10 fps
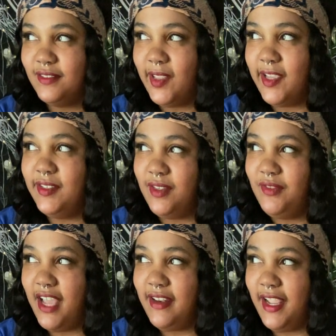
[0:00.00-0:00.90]
things of
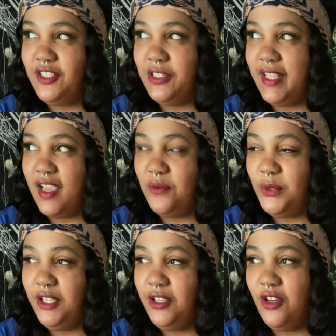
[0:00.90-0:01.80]
that nature that
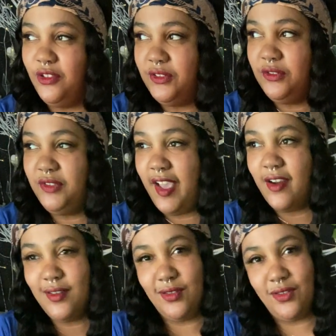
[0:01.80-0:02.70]
we go through, that
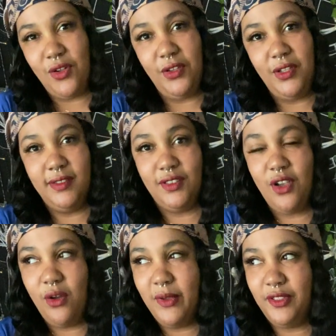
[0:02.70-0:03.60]
our soul is
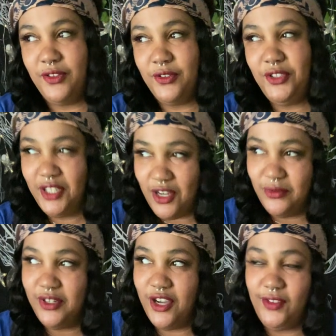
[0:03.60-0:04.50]
going through. You
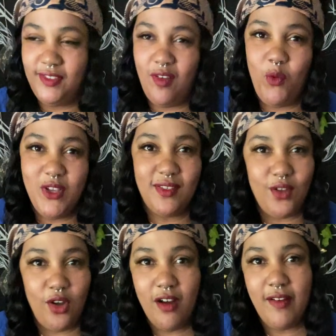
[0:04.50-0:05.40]
don't know someone's
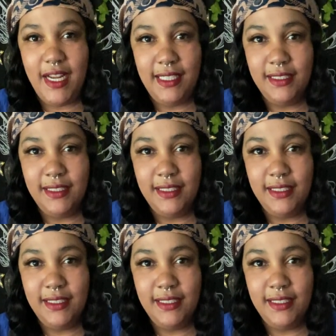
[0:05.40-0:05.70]
story.